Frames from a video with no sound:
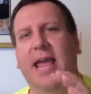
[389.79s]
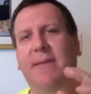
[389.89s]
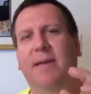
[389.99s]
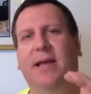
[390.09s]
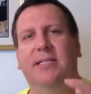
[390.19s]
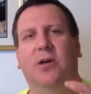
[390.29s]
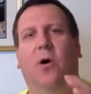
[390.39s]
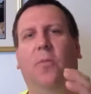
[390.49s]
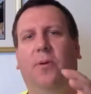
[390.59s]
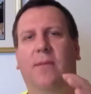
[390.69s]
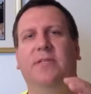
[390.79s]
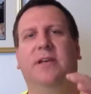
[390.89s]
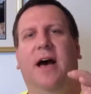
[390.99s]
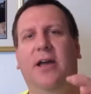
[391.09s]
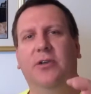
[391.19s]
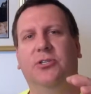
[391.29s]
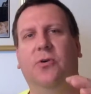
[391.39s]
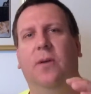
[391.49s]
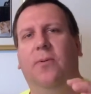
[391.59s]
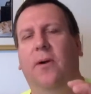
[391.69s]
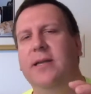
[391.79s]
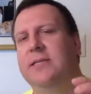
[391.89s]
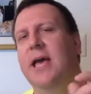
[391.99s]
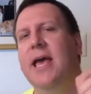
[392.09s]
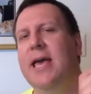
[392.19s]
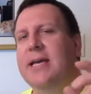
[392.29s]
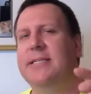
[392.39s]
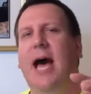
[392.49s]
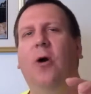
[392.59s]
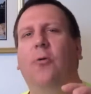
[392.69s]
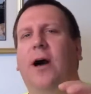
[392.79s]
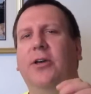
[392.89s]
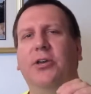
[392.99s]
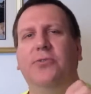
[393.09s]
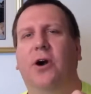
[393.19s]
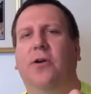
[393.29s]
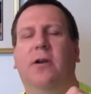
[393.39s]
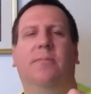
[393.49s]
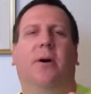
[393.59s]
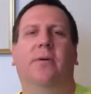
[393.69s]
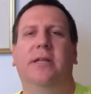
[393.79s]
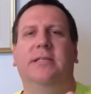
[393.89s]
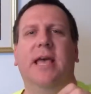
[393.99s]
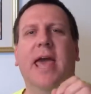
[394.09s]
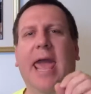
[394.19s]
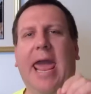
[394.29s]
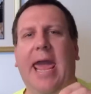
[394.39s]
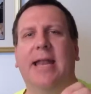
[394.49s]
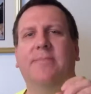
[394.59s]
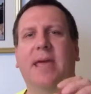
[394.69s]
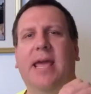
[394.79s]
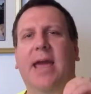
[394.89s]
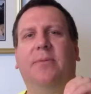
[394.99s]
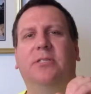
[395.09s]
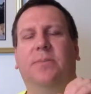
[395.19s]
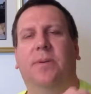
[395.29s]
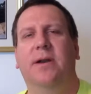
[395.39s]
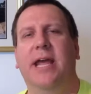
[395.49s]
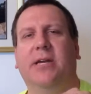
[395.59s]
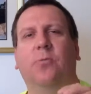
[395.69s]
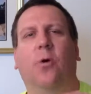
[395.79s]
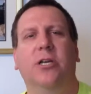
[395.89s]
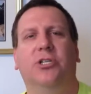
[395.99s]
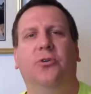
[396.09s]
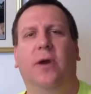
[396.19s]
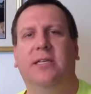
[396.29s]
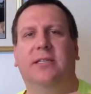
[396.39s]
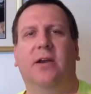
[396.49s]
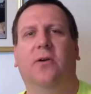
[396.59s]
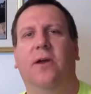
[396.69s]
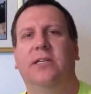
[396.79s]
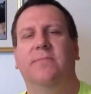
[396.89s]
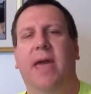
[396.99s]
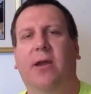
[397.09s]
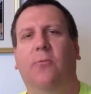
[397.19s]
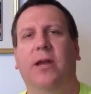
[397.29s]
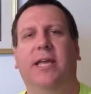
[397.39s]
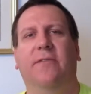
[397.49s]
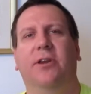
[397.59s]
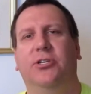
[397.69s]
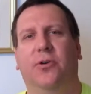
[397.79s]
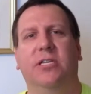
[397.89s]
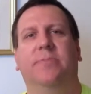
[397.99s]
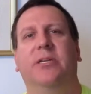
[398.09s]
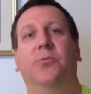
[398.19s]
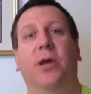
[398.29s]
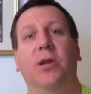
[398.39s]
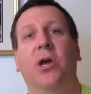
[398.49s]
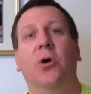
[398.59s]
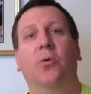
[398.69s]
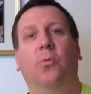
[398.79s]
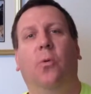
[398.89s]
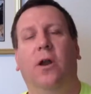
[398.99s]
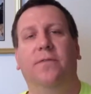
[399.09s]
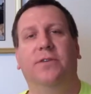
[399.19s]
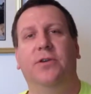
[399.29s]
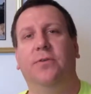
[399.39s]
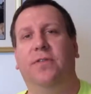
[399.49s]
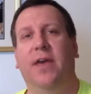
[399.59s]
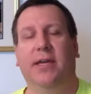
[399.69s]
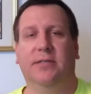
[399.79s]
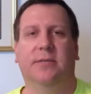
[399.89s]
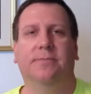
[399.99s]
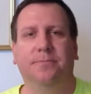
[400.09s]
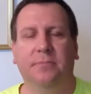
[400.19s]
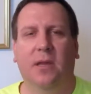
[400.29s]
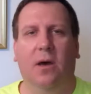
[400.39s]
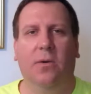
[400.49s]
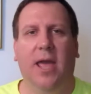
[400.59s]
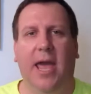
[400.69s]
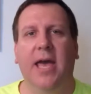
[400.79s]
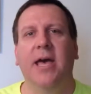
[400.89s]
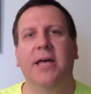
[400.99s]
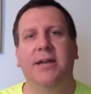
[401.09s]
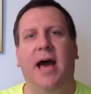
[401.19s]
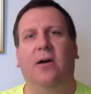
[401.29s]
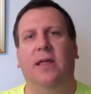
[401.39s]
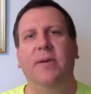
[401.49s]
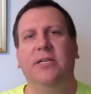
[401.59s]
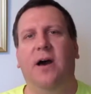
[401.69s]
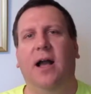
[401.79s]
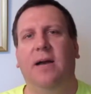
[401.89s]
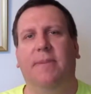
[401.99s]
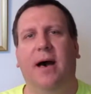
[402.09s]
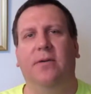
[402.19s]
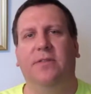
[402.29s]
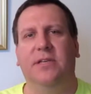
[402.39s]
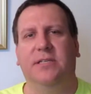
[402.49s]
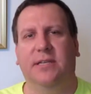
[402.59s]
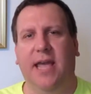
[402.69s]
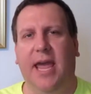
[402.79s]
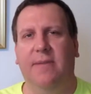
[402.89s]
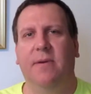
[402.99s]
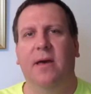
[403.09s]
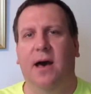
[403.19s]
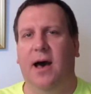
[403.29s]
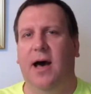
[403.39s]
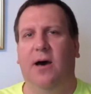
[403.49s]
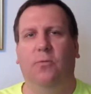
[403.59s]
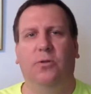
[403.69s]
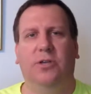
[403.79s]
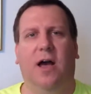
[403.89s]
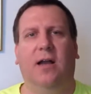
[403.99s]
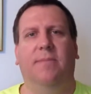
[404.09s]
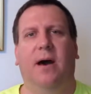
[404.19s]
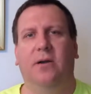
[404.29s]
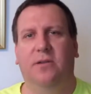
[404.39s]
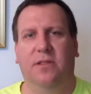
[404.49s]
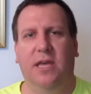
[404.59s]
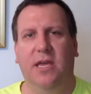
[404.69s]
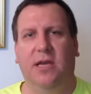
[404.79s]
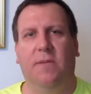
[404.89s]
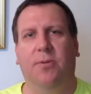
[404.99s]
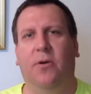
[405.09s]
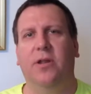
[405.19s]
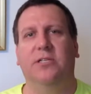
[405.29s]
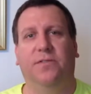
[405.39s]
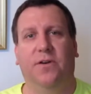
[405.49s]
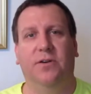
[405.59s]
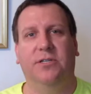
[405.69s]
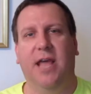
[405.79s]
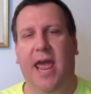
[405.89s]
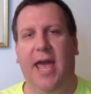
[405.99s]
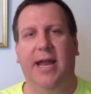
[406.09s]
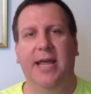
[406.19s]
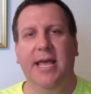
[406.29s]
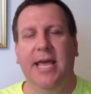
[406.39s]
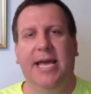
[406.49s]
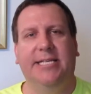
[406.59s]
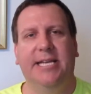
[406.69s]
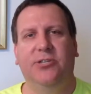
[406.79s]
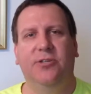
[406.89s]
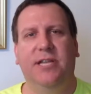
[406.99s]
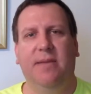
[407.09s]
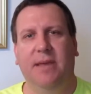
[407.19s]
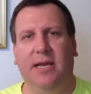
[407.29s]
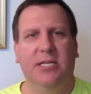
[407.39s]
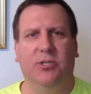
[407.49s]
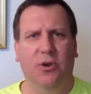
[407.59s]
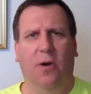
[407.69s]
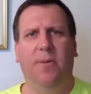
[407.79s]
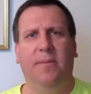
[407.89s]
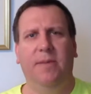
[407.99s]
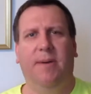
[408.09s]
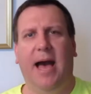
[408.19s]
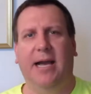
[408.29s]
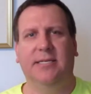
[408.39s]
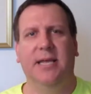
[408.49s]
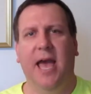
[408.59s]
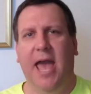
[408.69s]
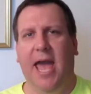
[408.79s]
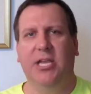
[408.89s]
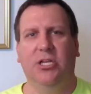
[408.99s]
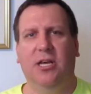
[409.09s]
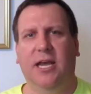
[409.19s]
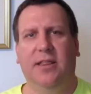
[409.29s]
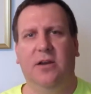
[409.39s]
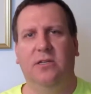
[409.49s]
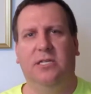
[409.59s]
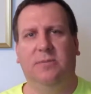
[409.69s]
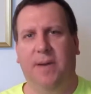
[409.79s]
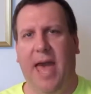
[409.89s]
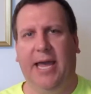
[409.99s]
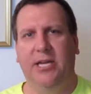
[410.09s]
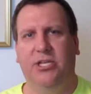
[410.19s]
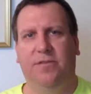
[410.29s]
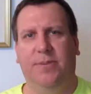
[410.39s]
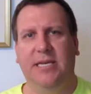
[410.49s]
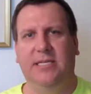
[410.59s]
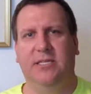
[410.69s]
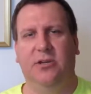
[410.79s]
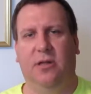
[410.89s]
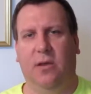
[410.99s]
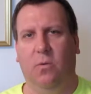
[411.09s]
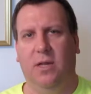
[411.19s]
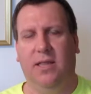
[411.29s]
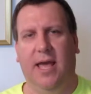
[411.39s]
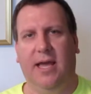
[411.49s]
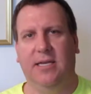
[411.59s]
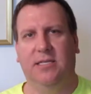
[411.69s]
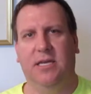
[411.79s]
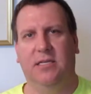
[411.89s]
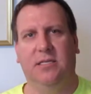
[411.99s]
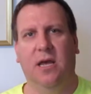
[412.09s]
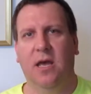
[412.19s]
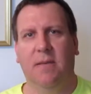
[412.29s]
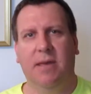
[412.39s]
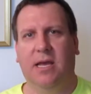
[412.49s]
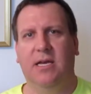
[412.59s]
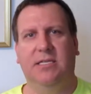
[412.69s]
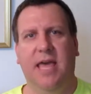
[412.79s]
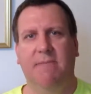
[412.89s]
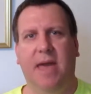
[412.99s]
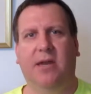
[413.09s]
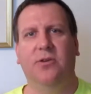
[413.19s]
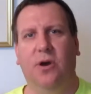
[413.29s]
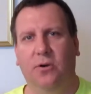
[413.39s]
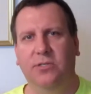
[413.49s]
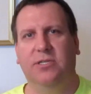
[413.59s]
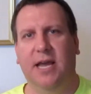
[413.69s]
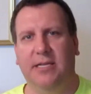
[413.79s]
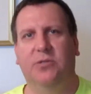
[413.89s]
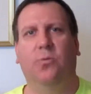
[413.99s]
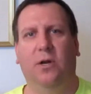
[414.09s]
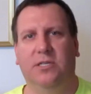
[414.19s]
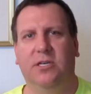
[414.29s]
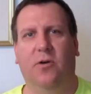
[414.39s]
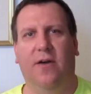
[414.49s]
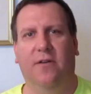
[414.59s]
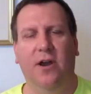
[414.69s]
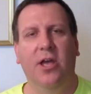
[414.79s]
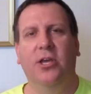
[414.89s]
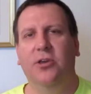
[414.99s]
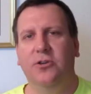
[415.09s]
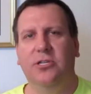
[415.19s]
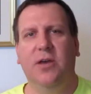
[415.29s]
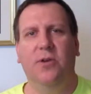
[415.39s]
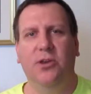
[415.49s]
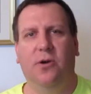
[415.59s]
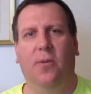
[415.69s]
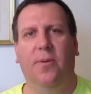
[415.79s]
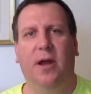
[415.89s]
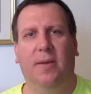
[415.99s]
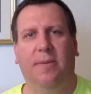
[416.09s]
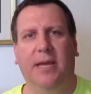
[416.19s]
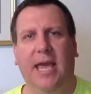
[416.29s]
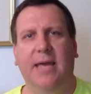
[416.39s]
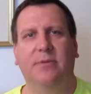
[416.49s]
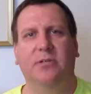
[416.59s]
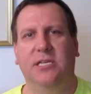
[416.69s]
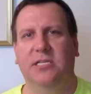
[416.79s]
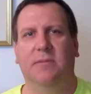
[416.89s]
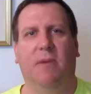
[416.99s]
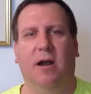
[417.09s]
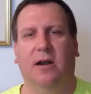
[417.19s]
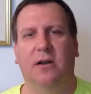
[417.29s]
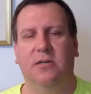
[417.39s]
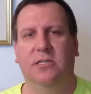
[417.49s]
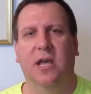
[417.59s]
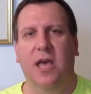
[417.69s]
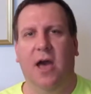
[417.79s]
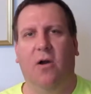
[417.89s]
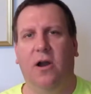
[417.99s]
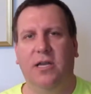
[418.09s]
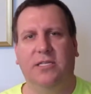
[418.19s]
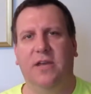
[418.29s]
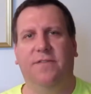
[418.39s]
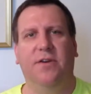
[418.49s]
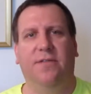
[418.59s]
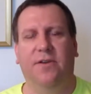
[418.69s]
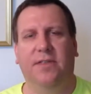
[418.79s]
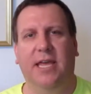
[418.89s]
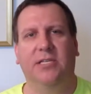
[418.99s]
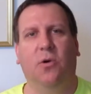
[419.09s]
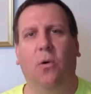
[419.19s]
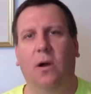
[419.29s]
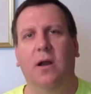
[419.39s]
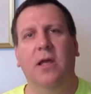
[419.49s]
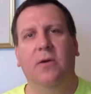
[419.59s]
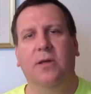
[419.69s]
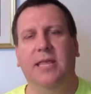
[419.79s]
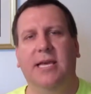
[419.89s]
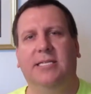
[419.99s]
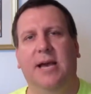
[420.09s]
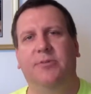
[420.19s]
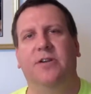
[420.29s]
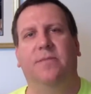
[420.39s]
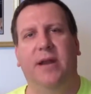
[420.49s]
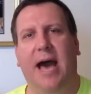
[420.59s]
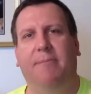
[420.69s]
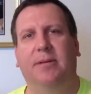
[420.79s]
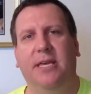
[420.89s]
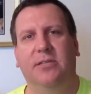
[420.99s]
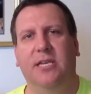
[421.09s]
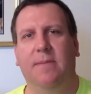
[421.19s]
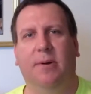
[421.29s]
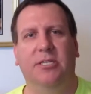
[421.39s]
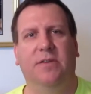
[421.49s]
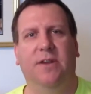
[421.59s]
game because the whole premise of how you score points is how well you know your opponents and being able to predict what choice they're going to make when given a choice between one of 2 things. Okay, now let me talk about this game. We'll talk about the components first, and it's interesting because you open up the box and you look at there's this package of pieces and you're like, what the heck is this? Because they make no sense whatsoever. Usually when you open up a game, you see some markers or you see a few different things, or with the exception of Monopoly, you see a bunch of